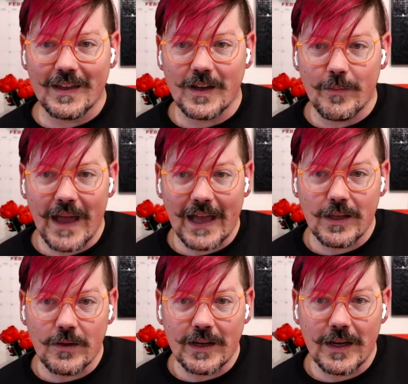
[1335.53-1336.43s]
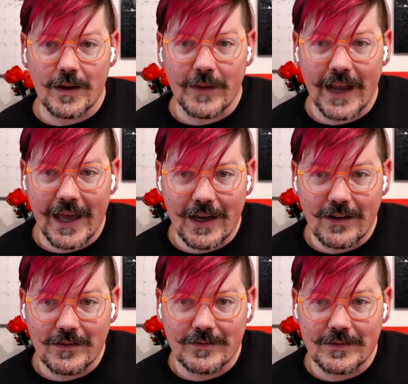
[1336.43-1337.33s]
You're back. You can hear me
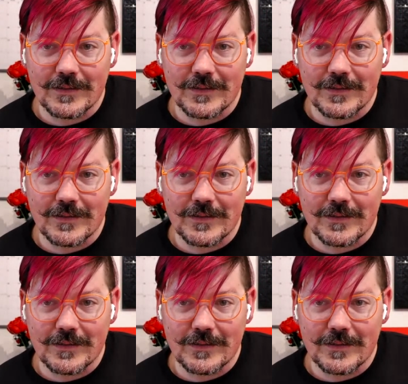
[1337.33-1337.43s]
now.